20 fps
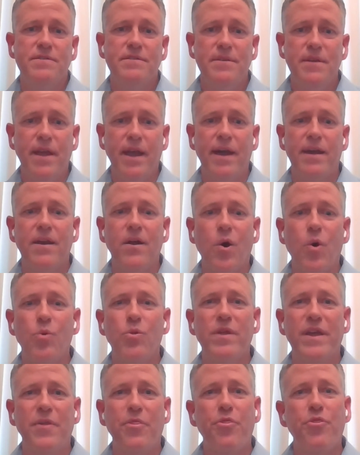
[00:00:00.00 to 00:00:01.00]
Yet
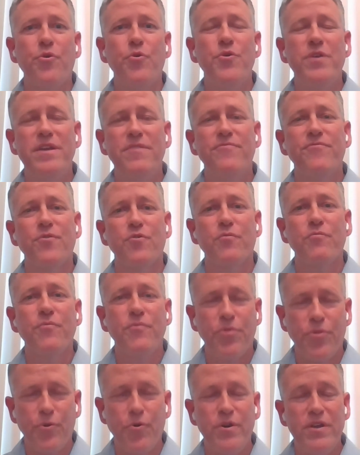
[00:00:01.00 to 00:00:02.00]
only 34%
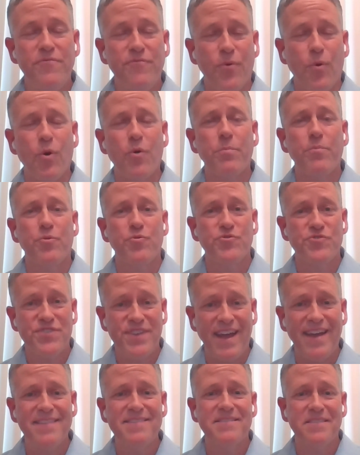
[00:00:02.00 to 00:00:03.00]

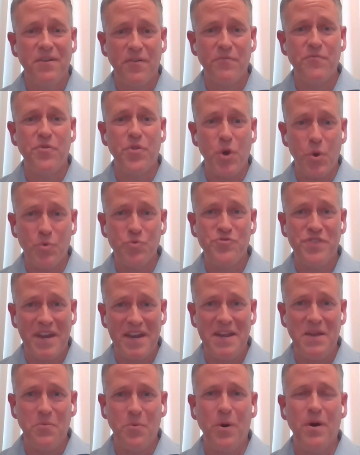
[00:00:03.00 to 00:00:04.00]
of those
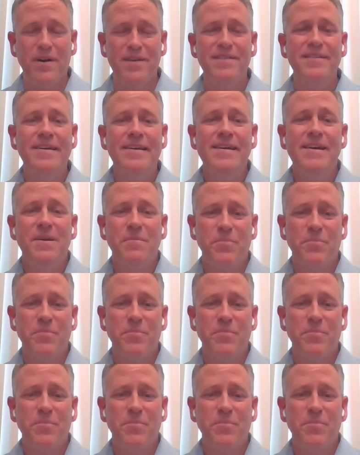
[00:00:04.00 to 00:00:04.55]
81%